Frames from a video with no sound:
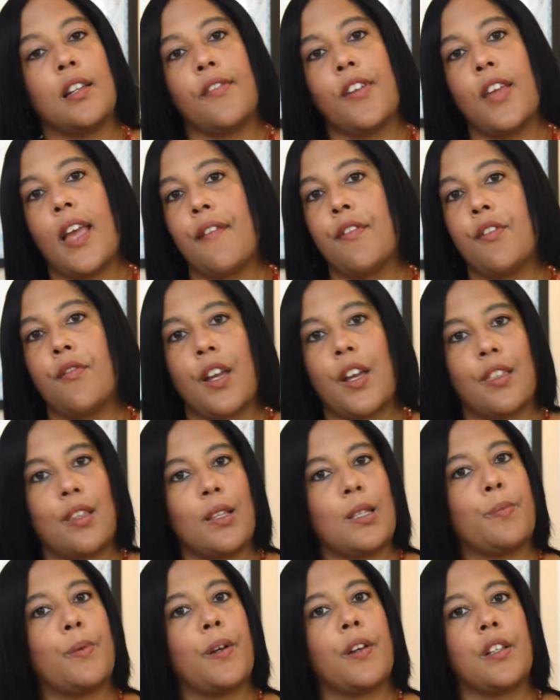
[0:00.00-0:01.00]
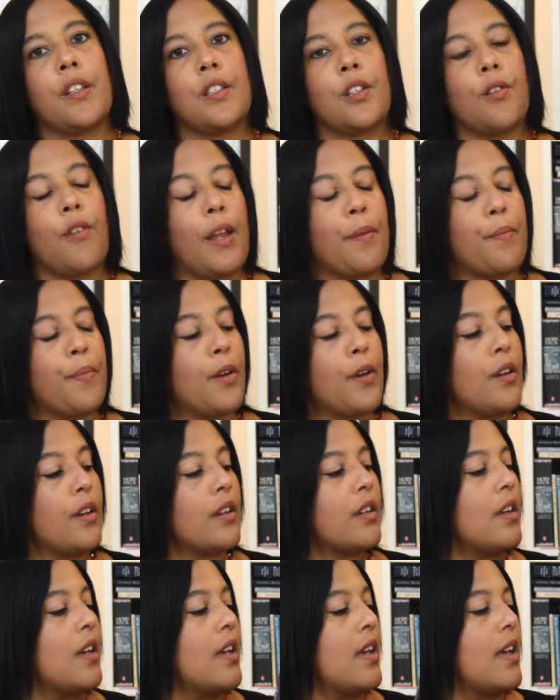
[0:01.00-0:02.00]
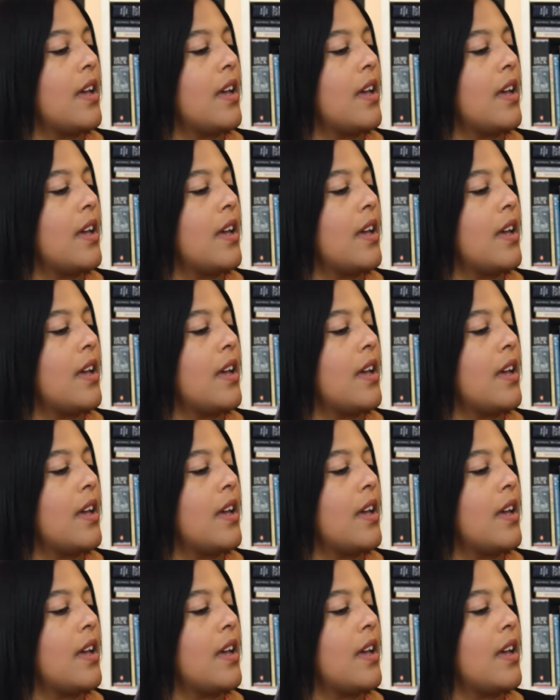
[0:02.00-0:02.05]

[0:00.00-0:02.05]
If you haven't read this book, it's a great book.